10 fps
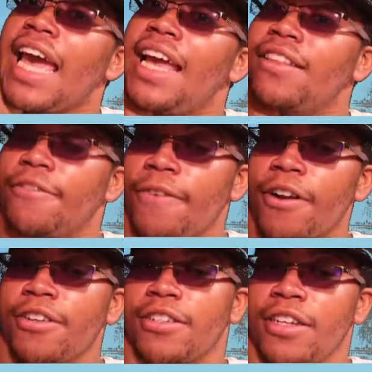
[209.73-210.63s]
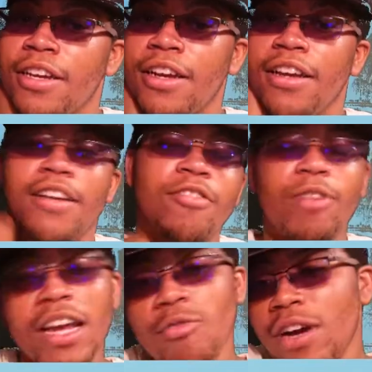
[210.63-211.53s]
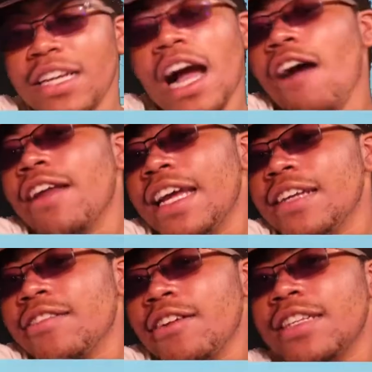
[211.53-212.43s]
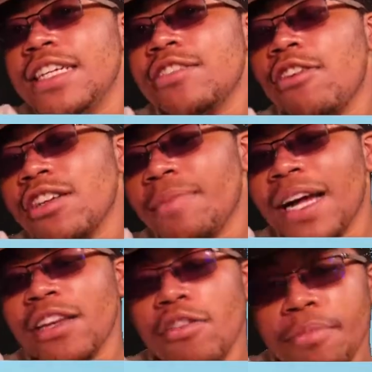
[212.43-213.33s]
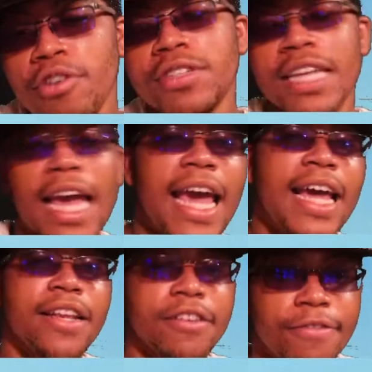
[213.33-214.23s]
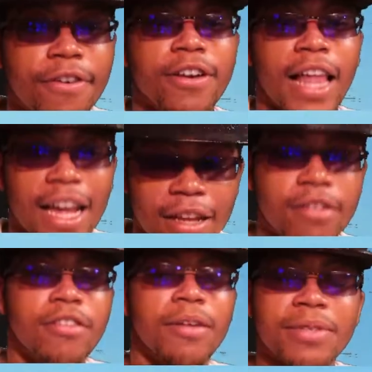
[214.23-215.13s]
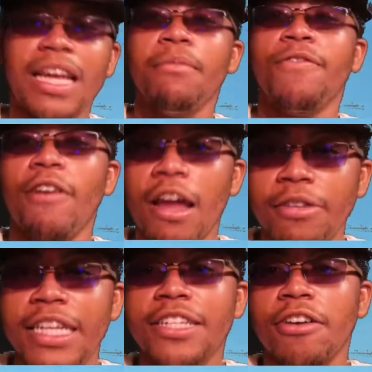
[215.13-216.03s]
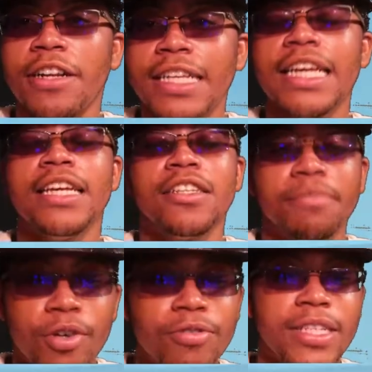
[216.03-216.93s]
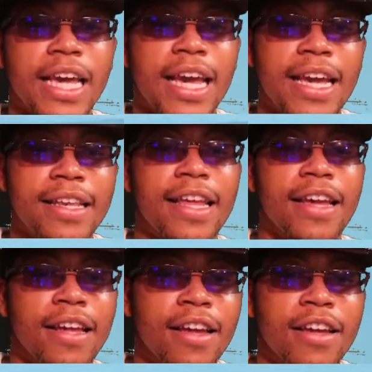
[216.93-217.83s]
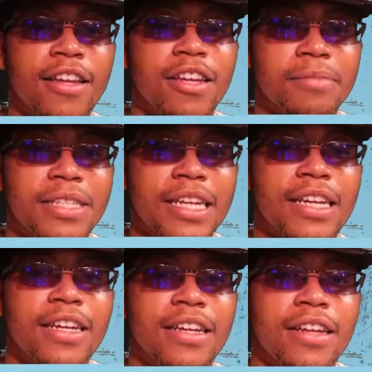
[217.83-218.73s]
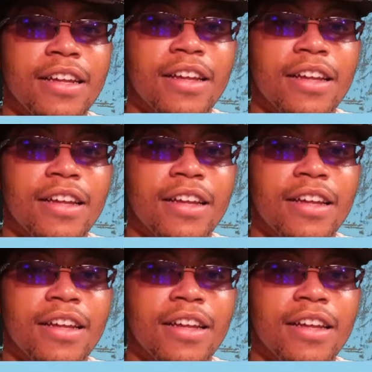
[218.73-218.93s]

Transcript: had the first well, it wasn't called the SRT charger, but I know Boosie had the first, like, you know what I'm saying, before they was SRTs, Boosie had that, you know what I'm saying?